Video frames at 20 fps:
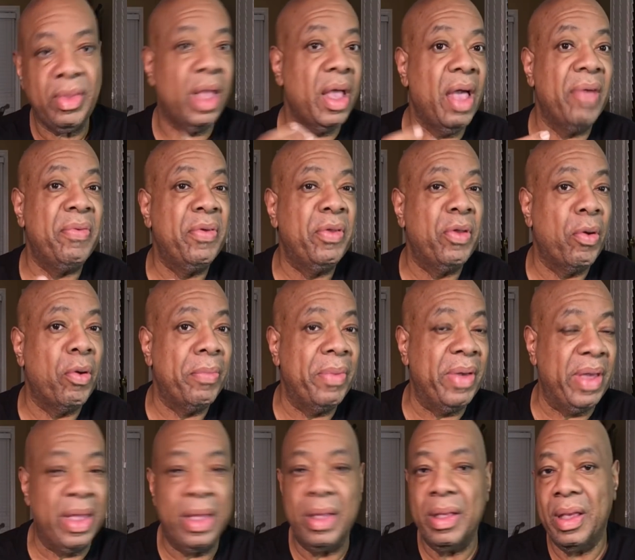If you know
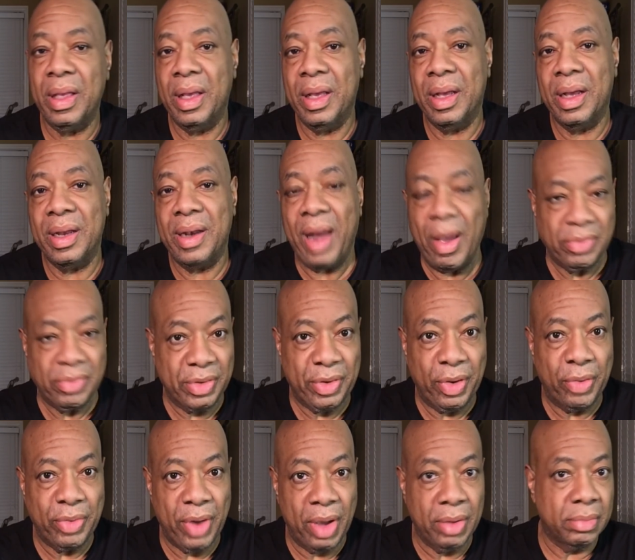me, that was a
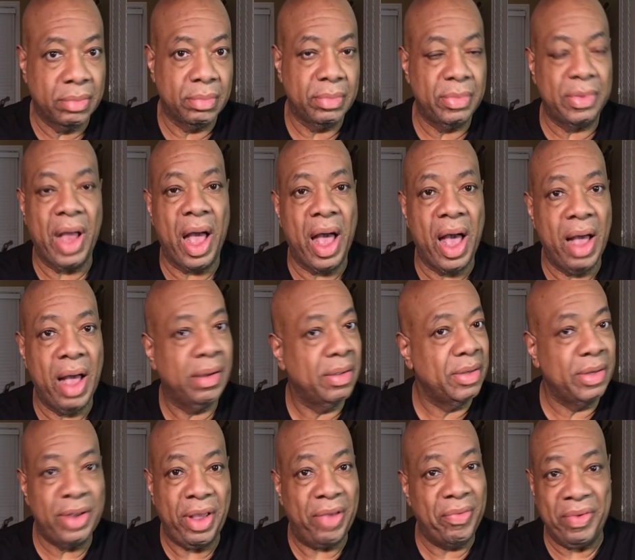no-no. Nah,
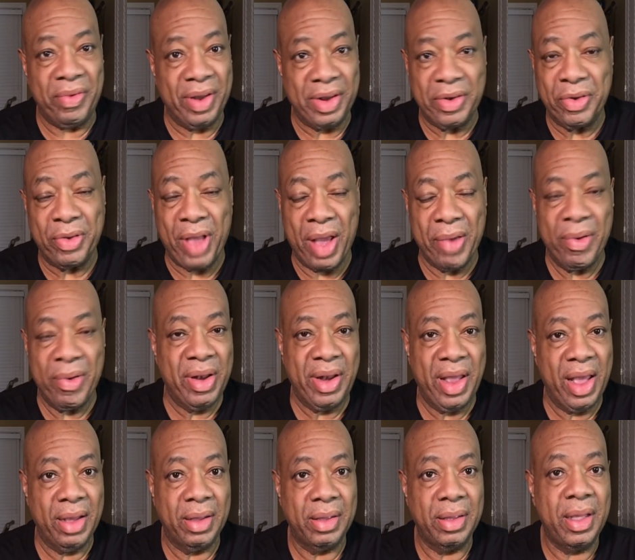you ain't finna do that right
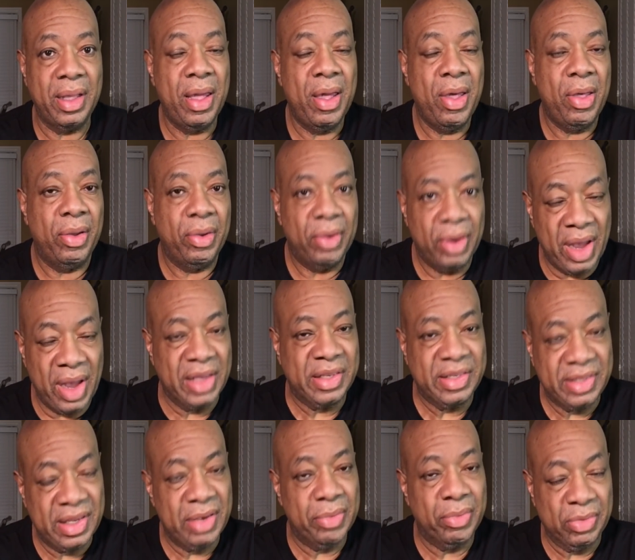now. Let's
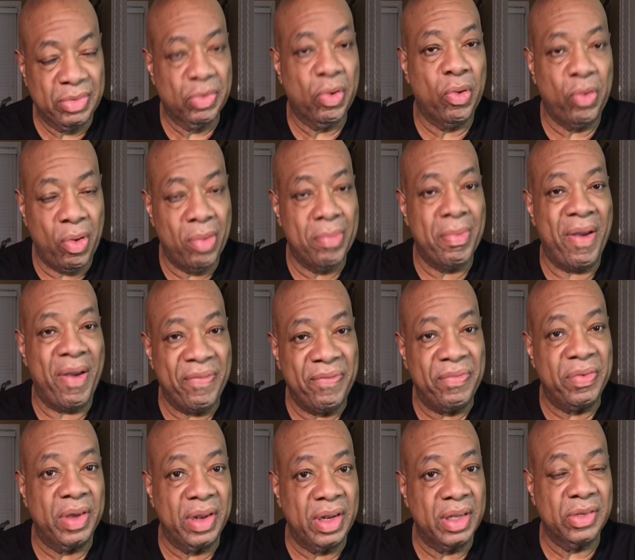see what's going on with my
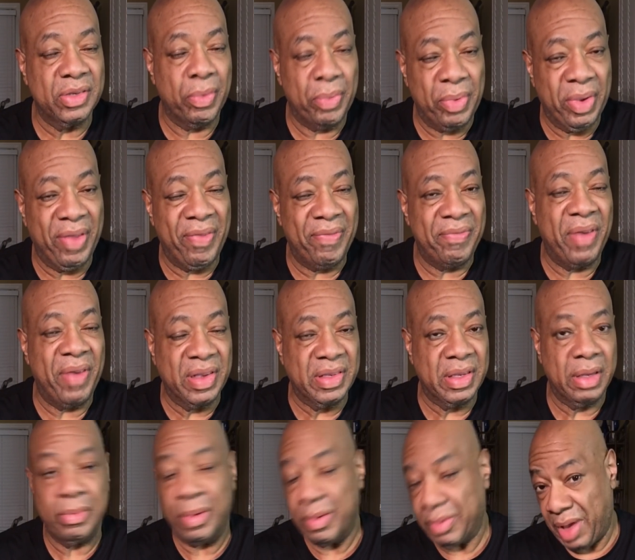foot so we can fix
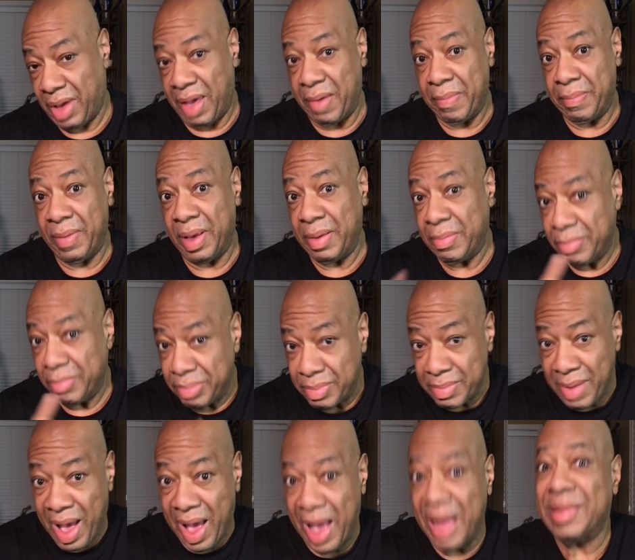it, okay? In
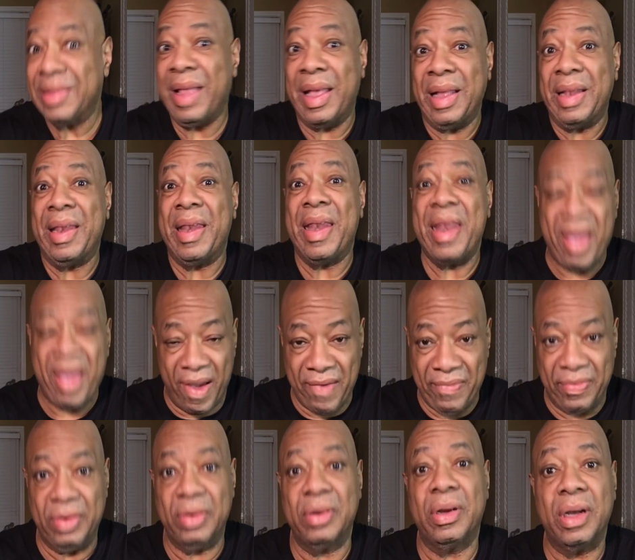mind, they
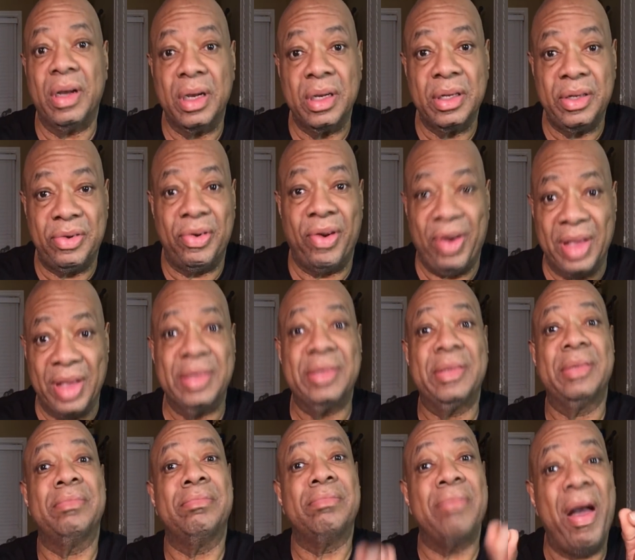never
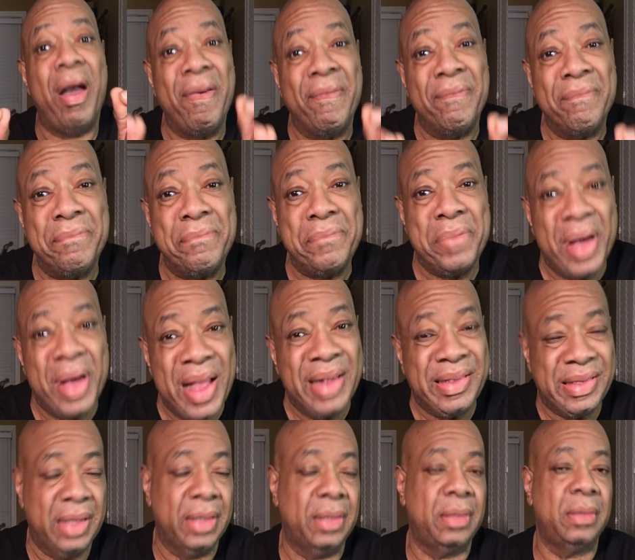address my foot.